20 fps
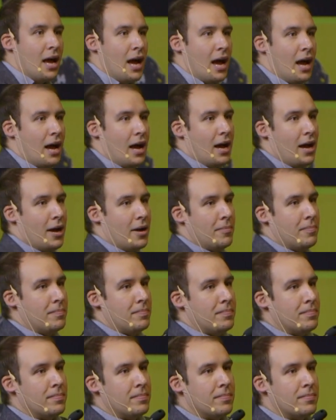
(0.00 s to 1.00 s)

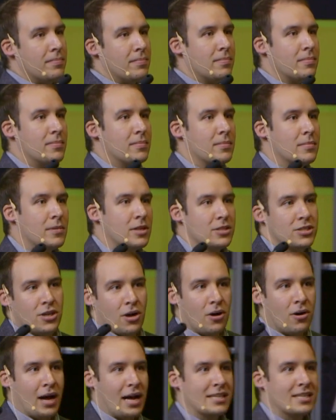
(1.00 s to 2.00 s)

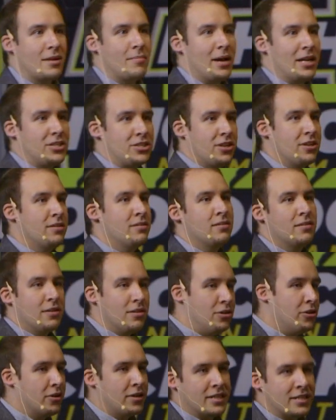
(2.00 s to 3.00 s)
So as I mentioned,
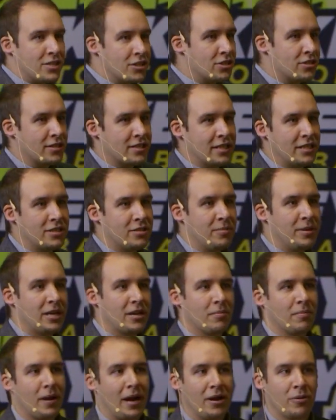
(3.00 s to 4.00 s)
your decisions need to be
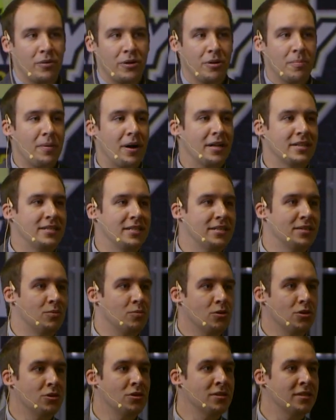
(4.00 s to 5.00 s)
compliant with your policies
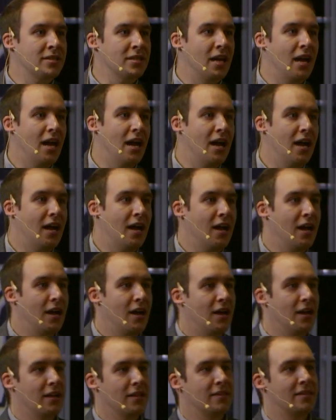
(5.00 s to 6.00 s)
and rules.
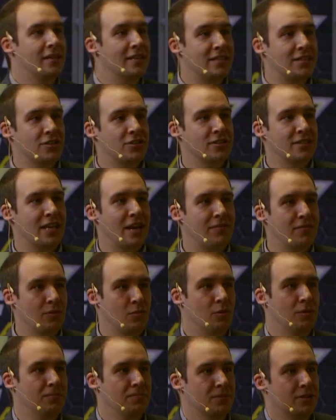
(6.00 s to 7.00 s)
Decisions have
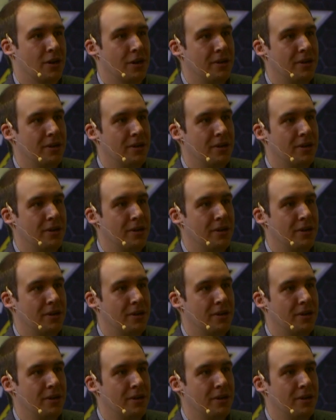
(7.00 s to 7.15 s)
to,